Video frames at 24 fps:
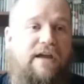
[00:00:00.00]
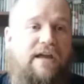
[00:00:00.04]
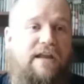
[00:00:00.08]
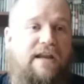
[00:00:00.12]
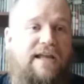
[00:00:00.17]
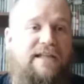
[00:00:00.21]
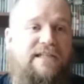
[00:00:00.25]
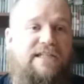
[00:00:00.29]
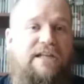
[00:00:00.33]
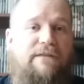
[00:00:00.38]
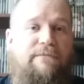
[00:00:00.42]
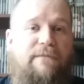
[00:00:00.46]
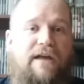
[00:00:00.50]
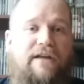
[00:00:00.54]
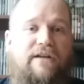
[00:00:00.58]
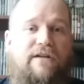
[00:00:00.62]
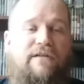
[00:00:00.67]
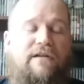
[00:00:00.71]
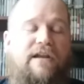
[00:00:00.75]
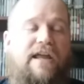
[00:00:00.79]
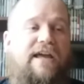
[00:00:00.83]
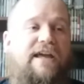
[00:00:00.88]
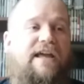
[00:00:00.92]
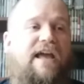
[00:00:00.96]
And that's something I
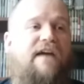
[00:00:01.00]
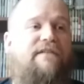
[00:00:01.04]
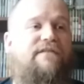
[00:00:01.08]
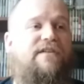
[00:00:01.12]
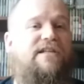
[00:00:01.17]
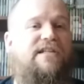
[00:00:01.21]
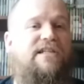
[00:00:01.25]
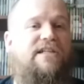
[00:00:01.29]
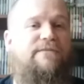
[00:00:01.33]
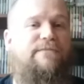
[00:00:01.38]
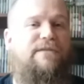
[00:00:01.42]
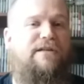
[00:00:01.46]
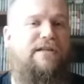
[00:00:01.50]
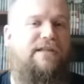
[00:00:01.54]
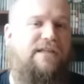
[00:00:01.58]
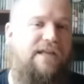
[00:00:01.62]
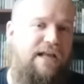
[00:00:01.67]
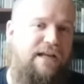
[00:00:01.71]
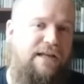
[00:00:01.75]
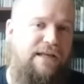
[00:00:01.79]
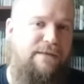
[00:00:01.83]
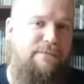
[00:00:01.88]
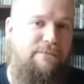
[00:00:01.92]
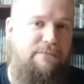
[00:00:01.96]
don't like having someone
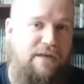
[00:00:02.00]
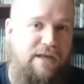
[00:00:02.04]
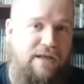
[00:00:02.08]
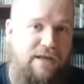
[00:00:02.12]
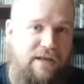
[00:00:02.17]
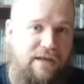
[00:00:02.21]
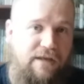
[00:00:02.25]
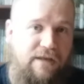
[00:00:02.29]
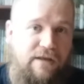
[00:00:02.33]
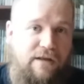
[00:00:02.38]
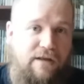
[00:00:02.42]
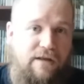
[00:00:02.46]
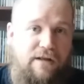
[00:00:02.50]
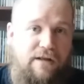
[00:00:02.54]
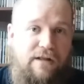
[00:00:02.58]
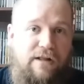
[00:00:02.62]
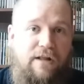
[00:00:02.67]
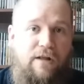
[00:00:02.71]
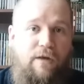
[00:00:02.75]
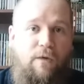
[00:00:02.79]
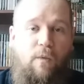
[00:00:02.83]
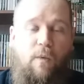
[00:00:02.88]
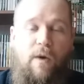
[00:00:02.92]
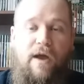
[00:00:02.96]
telling me
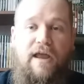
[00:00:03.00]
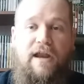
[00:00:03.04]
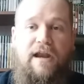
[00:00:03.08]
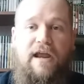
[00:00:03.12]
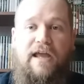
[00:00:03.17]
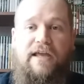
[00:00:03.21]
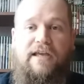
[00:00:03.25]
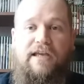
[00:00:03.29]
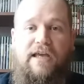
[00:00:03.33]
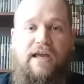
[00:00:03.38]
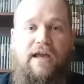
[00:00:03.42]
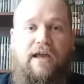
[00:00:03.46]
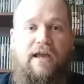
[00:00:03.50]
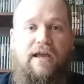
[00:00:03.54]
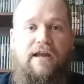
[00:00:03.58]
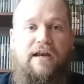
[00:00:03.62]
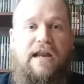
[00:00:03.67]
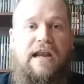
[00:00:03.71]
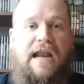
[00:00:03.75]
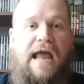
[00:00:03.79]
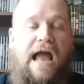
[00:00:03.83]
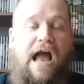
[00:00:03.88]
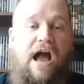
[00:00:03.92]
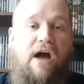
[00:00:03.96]
when I can
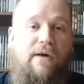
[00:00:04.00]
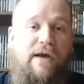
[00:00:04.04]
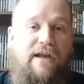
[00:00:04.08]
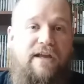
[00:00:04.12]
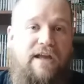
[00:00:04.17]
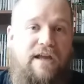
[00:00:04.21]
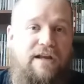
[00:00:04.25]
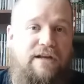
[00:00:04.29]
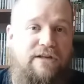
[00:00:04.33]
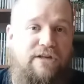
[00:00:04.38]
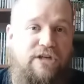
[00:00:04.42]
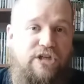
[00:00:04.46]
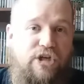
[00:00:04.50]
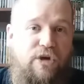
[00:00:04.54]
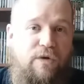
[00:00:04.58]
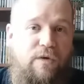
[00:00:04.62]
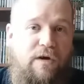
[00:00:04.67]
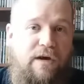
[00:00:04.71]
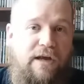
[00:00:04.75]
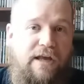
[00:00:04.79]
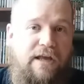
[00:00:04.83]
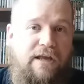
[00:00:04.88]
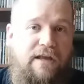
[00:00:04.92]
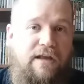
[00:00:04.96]
and how I can
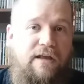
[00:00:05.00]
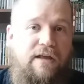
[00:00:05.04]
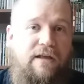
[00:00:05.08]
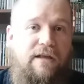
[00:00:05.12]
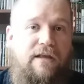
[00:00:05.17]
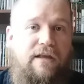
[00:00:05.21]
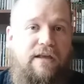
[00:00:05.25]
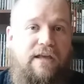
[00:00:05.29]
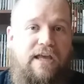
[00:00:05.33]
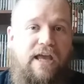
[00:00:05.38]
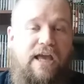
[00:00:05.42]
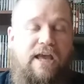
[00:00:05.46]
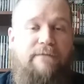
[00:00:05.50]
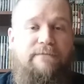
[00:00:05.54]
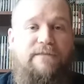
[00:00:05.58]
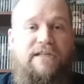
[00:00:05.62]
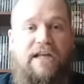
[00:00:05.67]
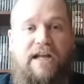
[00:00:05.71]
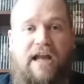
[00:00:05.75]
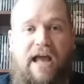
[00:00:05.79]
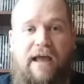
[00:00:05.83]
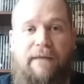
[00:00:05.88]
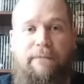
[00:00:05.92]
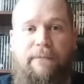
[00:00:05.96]
enjoy games
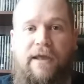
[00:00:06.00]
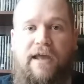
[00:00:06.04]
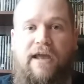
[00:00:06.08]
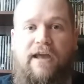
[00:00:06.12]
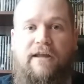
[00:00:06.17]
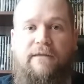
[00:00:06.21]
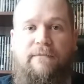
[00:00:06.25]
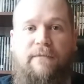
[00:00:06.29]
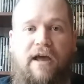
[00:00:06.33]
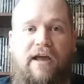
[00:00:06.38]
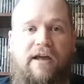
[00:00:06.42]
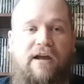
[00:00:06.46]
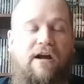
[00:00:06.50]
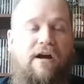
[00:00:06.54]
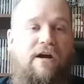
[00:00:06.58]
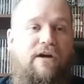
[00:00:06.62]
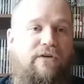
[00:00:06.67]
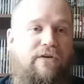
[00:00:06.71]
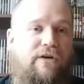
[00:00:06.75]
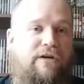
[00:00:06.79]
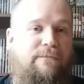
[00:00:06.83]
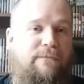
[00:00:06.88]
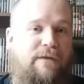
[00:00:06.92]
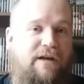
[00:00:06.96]
that I paid my
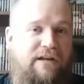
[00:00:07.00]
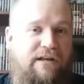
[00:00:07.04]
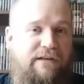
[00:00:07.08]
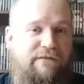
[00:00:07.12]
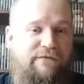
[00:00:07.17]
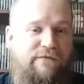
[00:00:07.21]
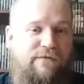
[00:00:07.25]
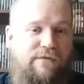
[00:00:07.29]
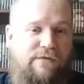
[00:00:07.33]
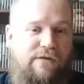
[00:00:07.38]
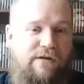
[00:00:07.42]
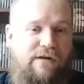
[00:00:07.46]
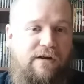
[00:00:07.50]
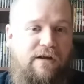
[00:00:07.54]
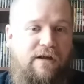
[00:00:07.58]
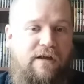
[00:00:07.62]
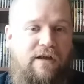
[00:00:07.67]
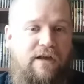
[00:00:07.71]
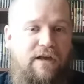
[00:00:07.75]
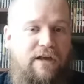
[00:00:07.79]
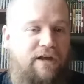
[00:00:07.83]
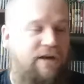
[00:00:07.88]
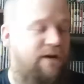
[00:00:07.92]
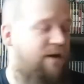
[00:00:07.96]
hard-earned money for.
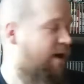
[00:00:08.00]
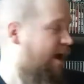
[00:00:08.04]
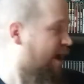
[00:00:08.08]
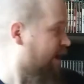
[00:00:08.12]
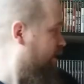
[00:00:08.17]
You know, I